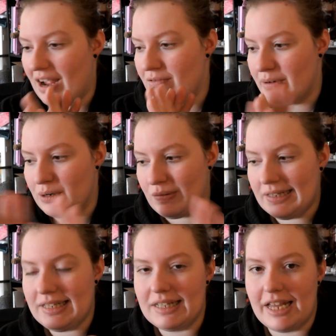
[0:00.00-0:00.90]
I would
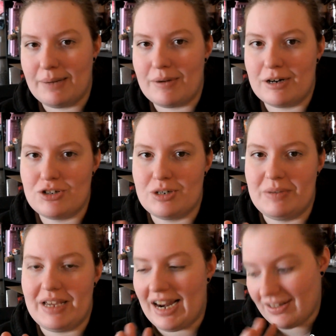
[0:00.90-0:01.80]
really like March to
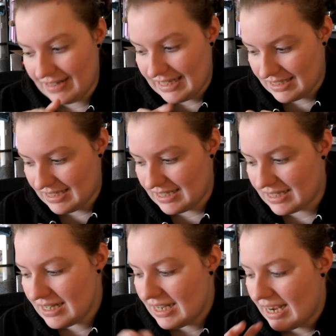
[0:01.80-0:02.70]
be kind of easy.
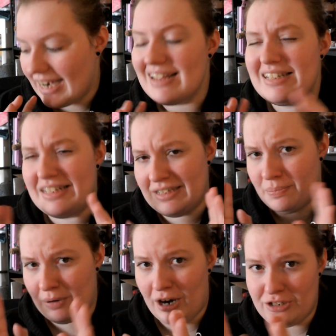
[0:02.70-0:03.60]
A nice easy
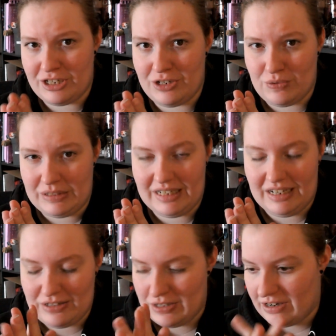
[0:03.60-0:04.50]
project is really
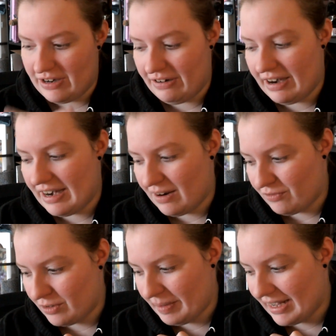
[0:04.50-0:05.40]
necessary right now
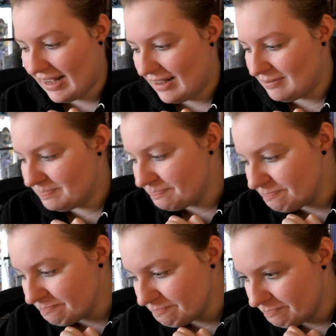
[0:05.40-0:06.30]
for me.
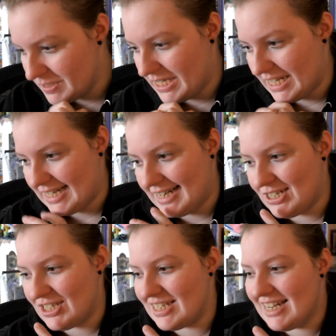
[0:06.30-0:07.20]
Because I
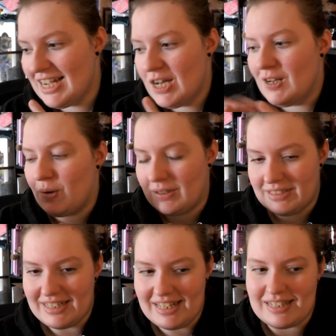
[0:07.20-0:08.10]
just,
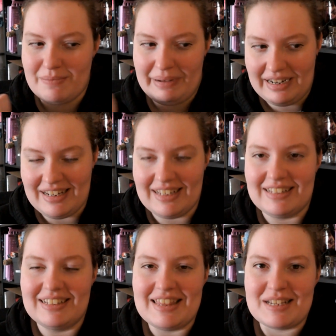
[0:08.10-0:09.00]
quilting this and
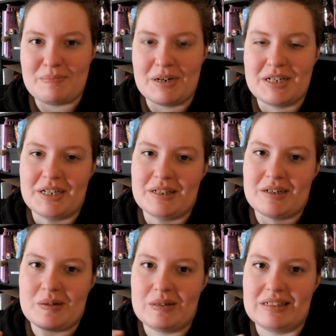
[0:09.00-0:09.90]
binding this
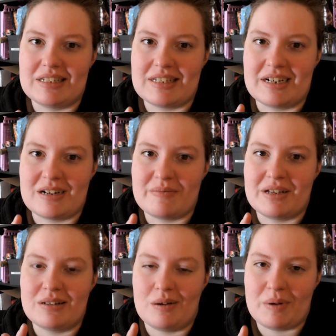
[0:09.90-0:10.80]
particular quilt is going to be
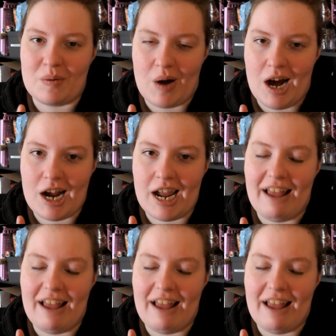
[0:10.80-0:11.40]
a little bit of work.